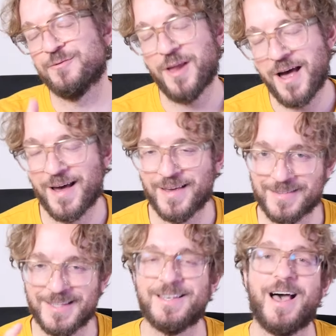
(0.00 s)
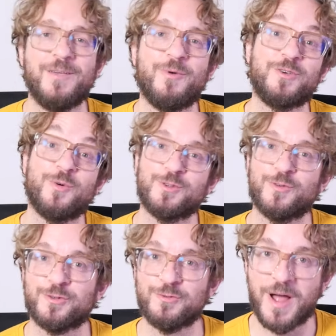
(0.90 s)
fly, decide what you want to
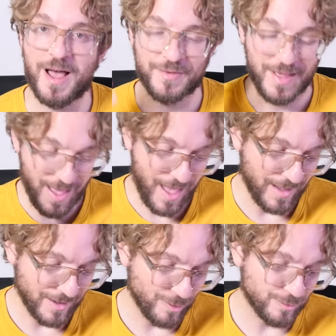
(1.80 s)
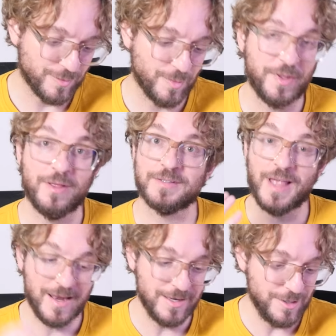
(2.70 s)
photograph and go to PhotoPills
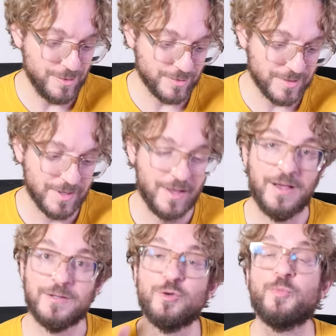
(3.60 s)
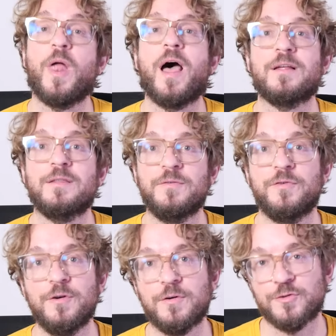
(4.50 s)
and use it to plan the
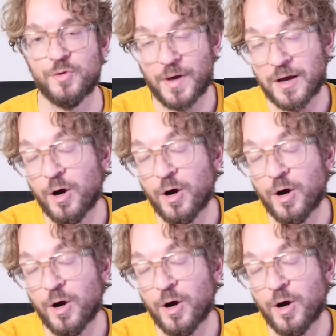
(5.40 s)
photos. So you can